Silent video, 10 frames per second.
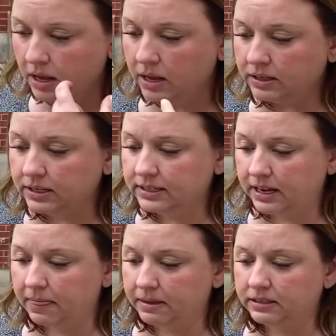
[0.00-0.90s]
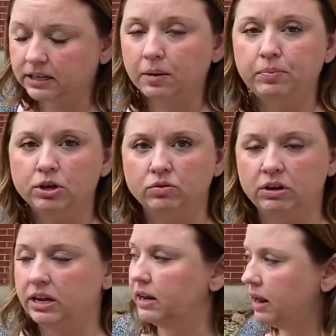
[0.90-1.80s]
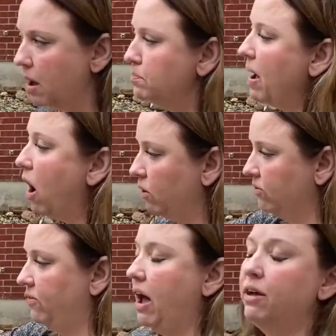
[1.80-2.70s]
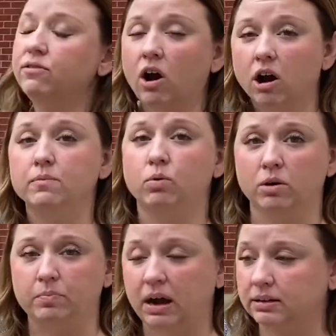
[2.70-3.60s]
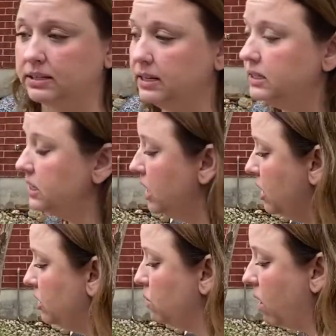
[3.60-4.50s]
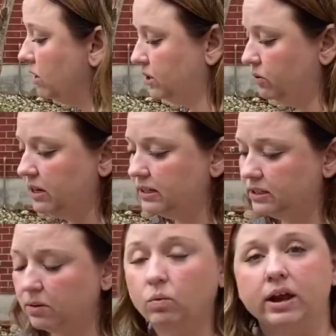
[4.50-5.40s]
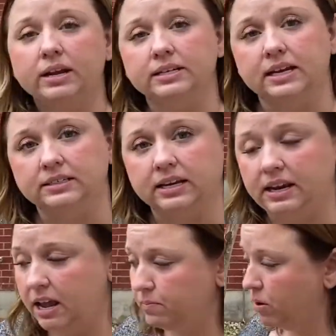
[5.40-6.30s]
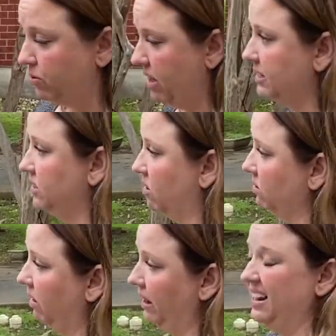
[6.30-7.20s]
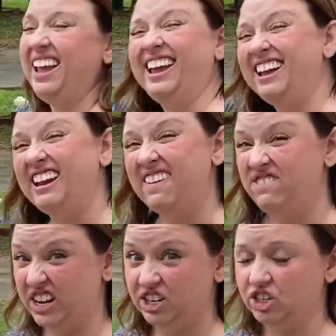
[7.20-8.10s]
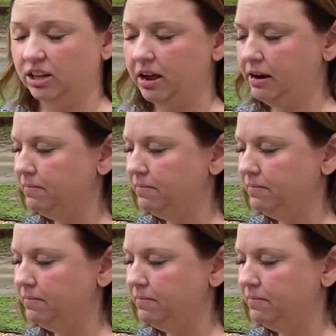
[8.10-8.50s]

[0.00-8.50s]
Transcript: to set this up, you need about 5 cardboard boxes. You also need some way to designate both a start line and a finish line.